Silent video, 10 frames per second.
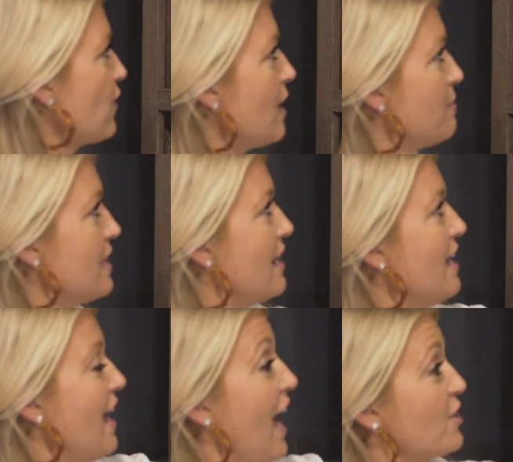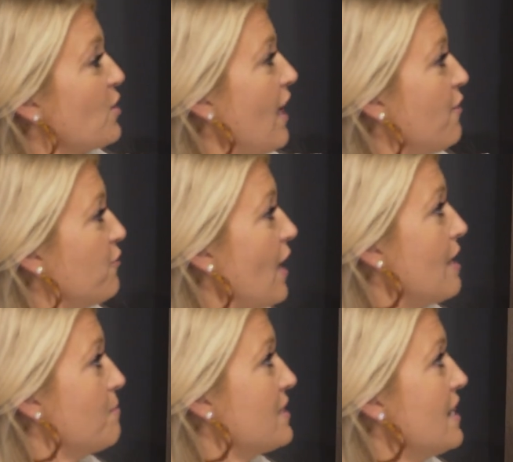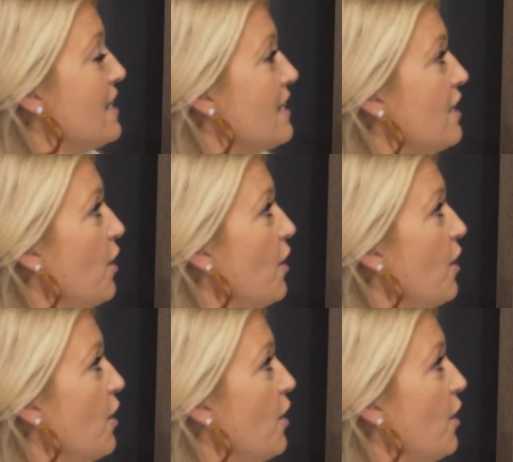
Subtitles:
framed, and I actually have framed, he